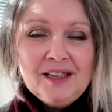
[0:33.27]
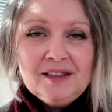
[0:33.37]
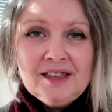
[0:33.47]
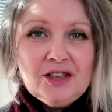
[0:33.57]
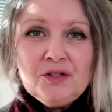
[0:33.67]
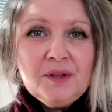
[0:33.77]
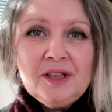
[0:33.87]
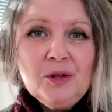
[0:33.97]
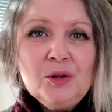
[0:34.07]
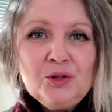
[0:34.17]
these
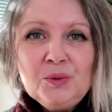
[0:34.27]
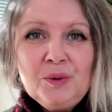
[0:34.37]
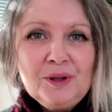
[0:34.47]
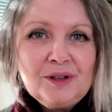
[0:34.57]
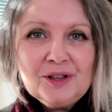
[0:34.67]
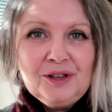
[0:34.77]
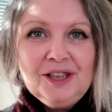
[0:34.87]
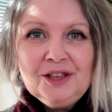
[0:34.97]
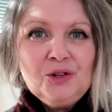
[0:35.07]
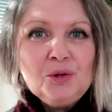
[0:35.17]
videos were
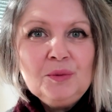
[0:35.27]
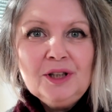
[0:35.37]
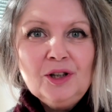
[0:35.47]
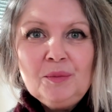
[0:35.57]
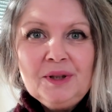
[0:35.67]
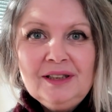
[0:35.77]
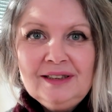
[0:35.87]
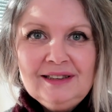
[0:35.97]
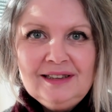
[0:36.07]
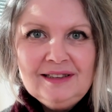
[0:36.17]
going to be up
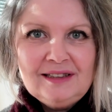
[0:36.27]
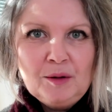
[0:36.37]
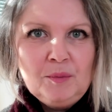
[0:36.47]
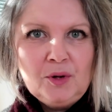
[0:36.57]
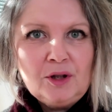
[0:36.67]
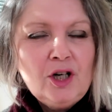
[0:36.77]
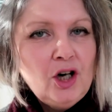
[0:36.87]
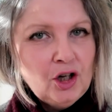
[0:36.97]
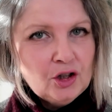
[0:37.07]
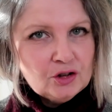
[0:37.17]
in December.
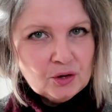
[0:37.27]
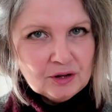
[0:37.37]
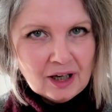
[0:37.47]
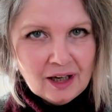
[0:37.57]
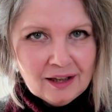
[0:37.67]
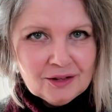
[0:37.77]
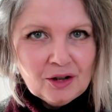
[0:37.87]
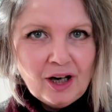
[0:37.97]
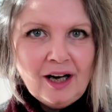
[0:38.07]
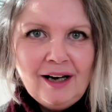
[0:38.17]
So now you
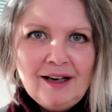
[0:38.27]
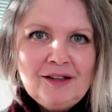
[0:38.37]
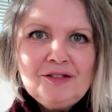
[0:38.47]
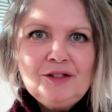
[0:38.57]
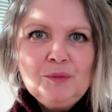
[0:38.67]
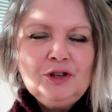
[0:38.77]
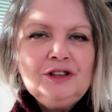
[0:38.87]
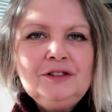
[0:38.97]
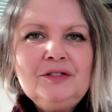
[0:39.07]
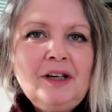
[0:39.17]
have
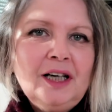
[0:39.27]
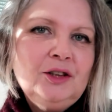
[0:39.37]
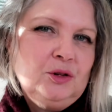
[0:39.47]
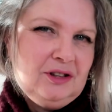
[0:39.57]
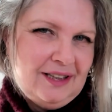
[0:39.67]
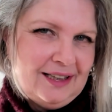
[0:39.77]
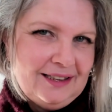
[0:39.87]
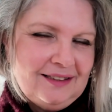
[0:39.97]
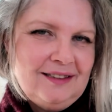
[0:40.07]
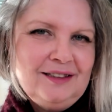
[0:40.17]
a
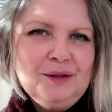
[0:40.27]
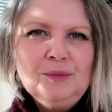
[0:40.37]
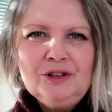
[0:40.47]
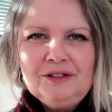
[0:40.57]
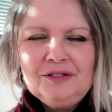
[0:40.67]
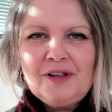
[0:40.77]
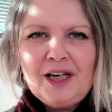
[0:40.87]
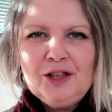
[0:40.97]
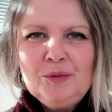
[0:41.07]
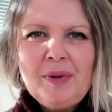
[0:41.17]
slightly
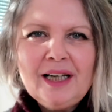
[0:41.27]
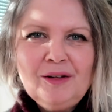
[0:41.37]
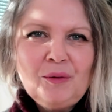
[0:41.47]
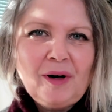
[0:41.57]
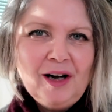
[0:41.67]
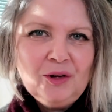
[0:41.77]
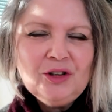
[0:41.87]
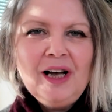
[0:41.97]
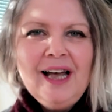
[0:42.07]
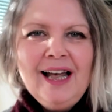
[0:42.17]
modified background,
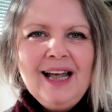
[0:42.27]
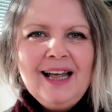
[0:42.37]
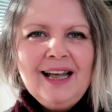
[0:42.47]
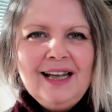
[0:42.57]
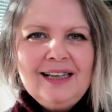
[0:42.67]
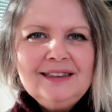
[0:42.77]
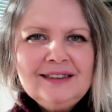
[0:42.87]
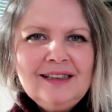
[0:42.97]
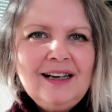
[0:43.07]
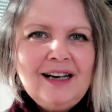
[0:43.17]

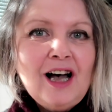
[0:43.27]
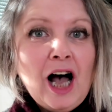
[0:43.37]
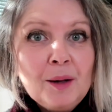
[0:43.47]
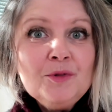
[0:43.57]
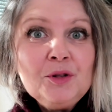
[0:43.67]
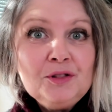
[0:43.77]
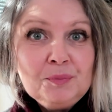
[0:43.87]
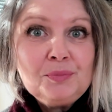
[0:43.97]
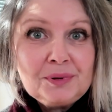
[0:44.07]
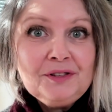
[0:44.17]
and I'm
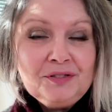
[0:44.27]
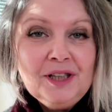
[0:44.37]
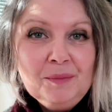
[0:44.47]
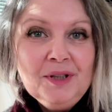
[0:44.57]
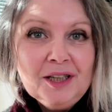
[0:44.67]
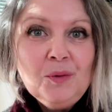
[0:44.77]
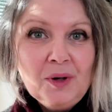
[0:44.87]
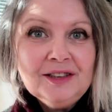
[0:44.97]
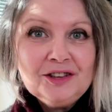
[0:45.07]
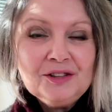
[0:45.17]
pre-filming
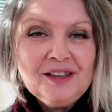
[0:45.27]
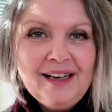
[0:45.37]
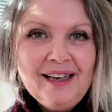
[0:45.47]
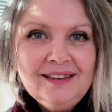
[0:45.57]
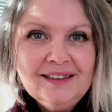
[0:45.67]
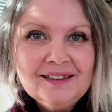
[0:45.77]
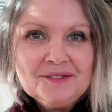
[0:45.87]
once again.